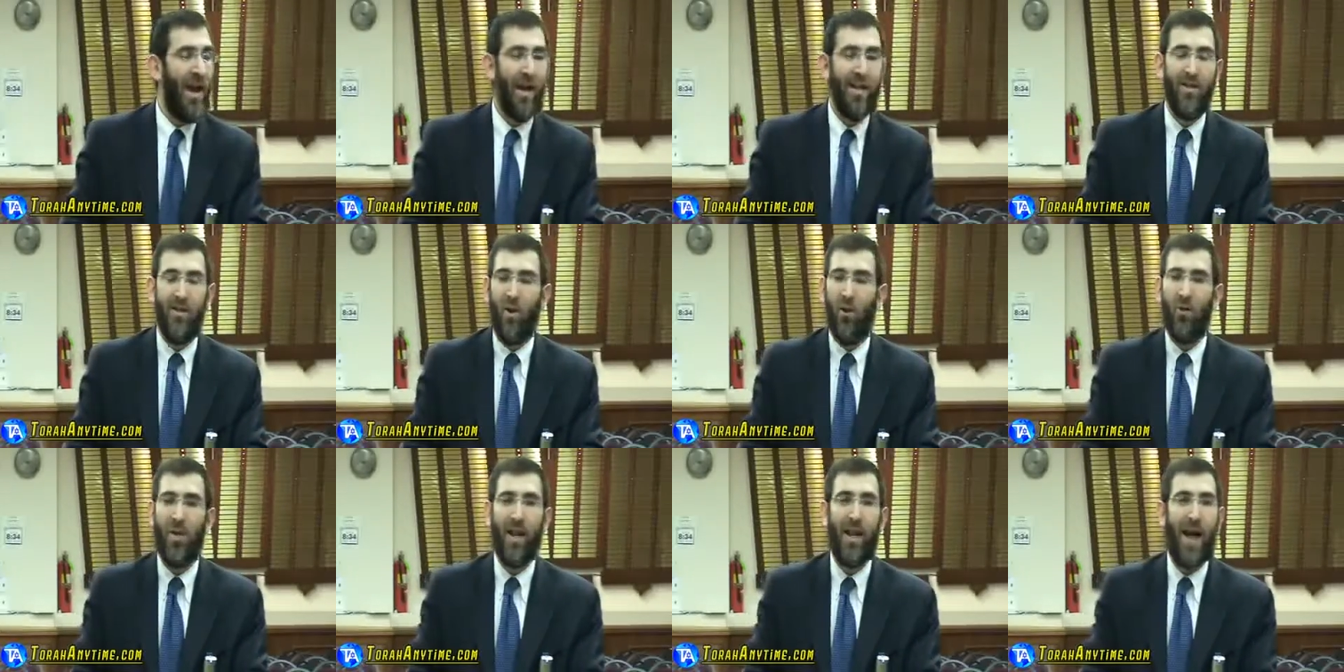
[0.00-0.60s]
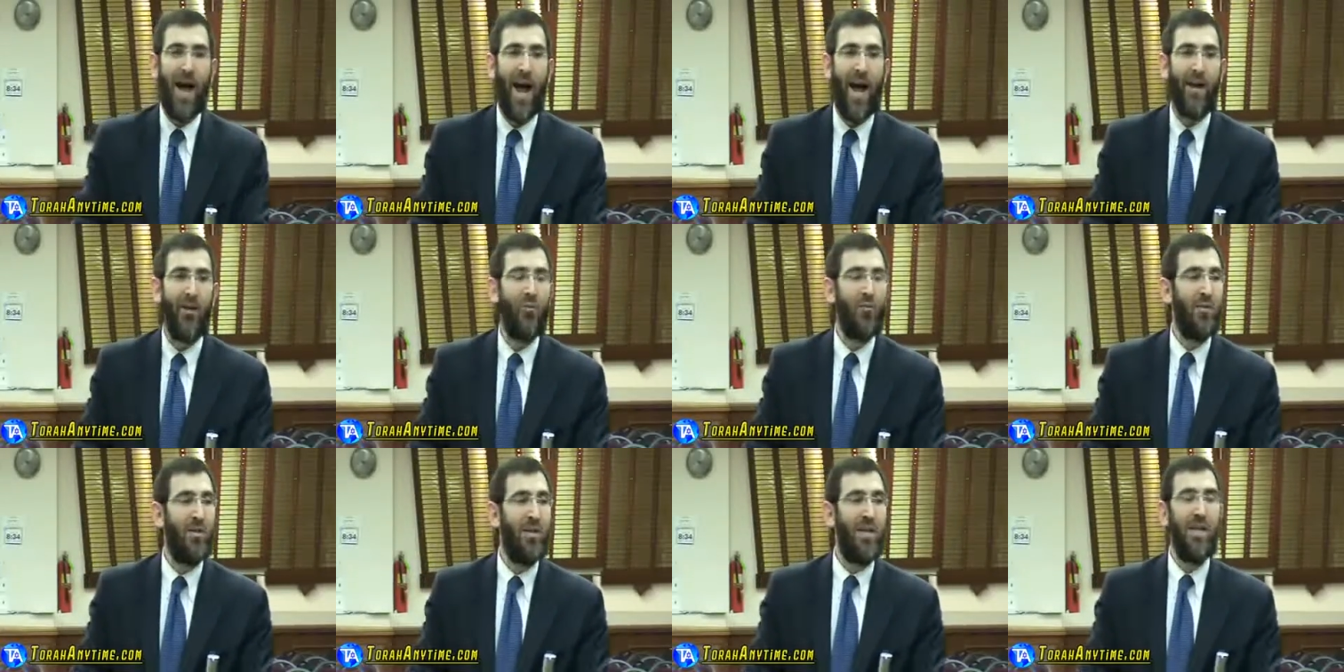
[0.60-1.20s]
and know that
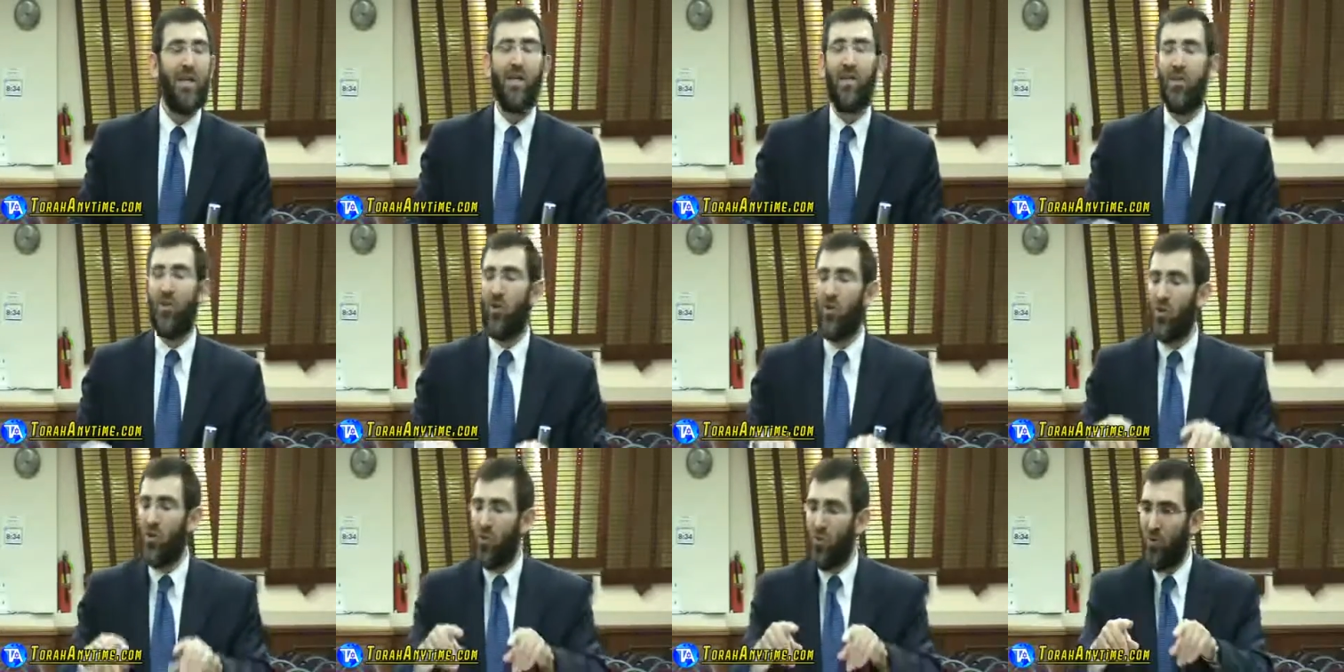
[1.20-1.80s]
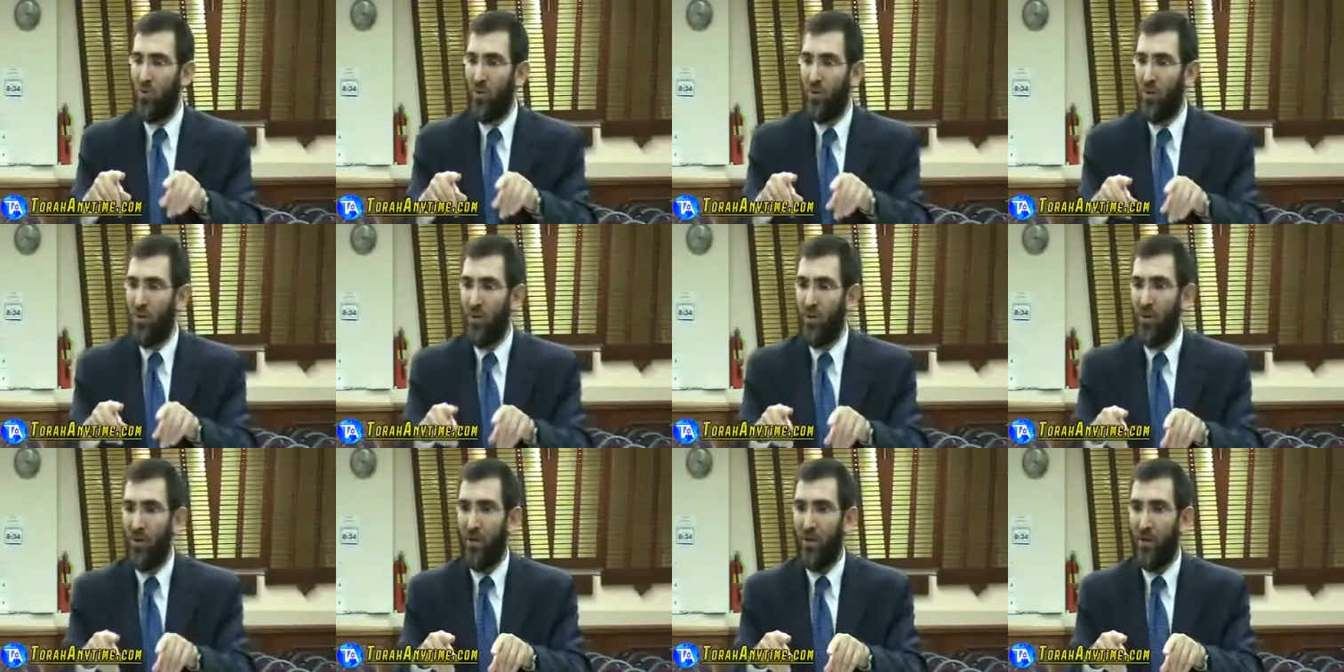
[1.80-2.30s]
I don't need you